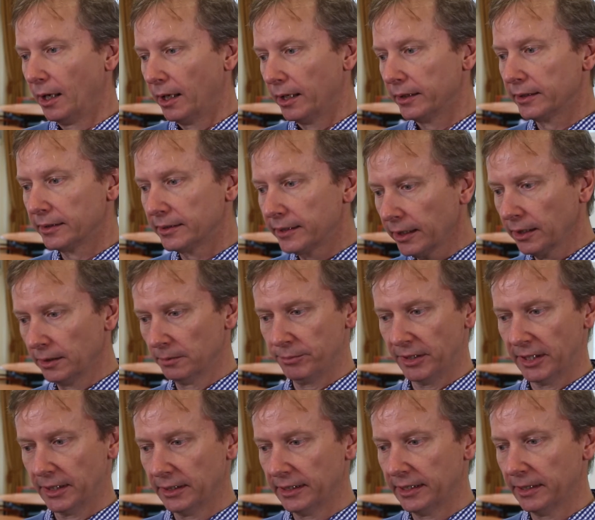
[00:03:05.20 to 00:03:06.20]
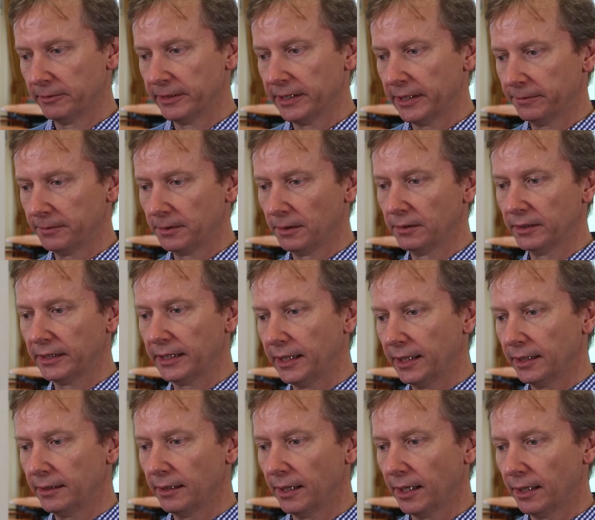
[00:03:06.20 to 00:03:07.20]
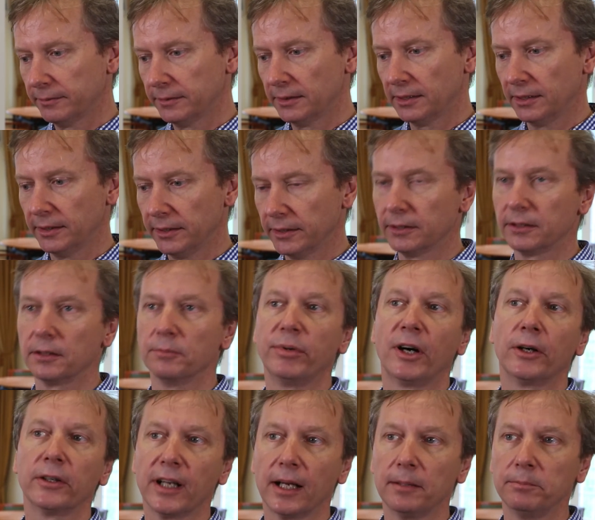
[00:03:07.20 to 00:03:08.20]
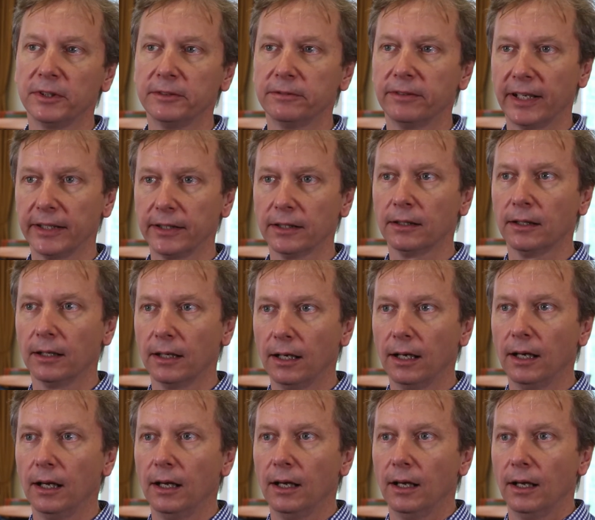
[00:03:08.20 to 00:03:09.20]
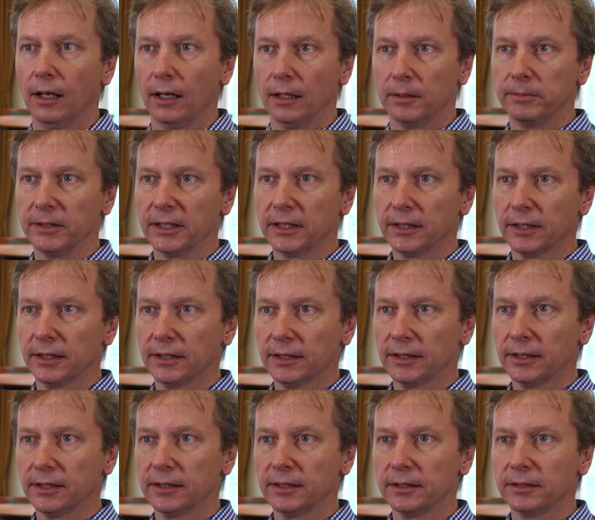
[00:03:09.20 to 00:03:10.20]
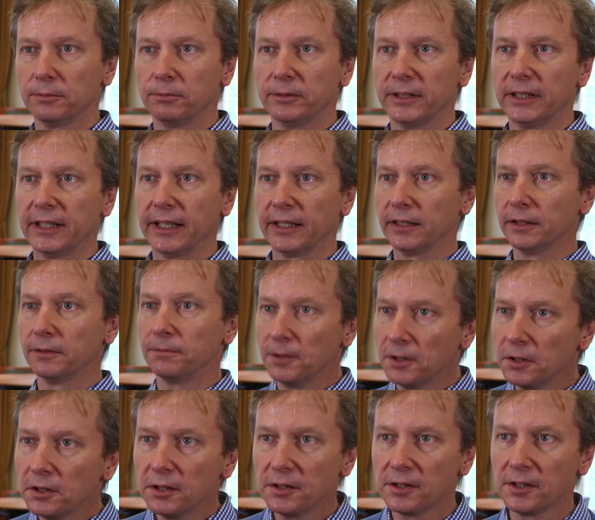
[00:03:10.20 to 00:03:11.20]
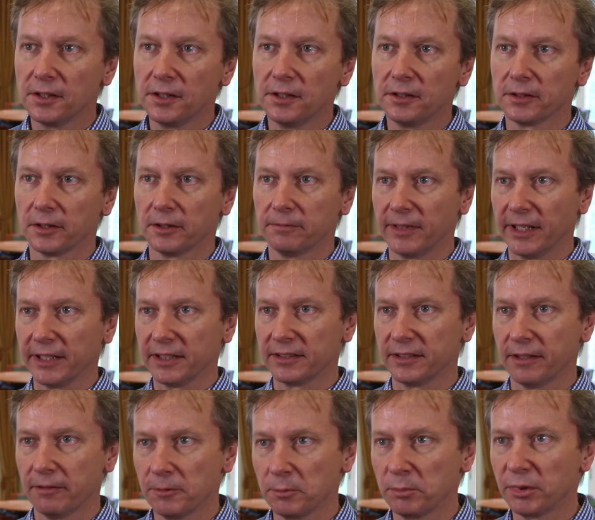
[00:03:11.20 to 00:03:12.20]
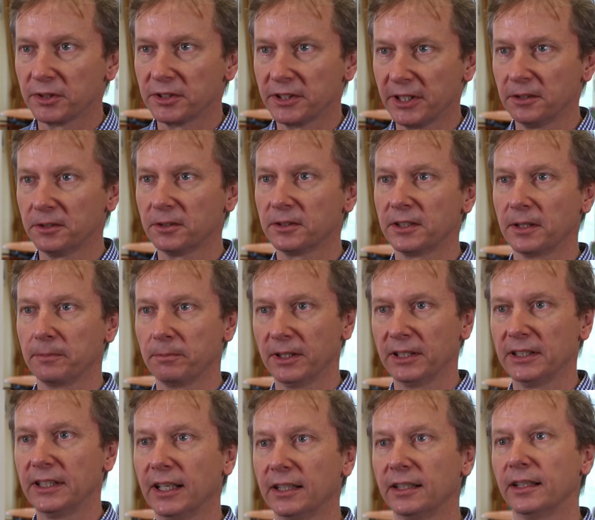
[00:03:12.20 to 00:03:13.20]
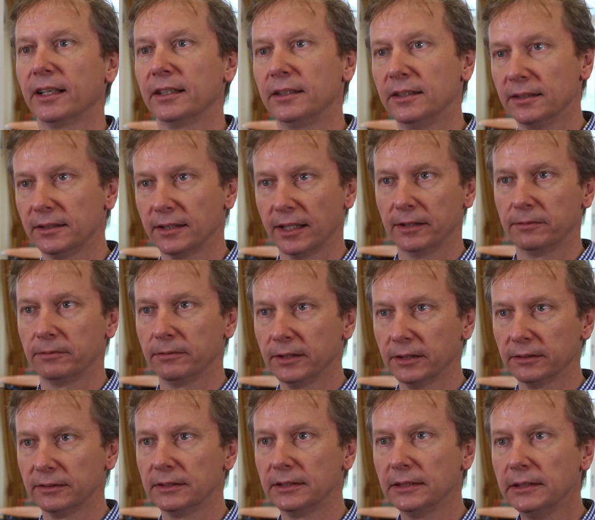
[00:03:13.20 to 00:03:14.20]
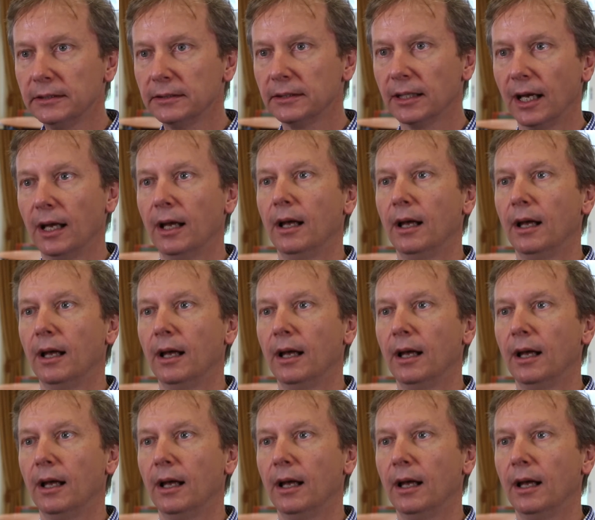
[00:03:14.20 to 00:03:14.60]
And the second part that we have to look at, obviously, is the power amplifier, because we get efficiencies of like 7% or something like that at these high frequencies.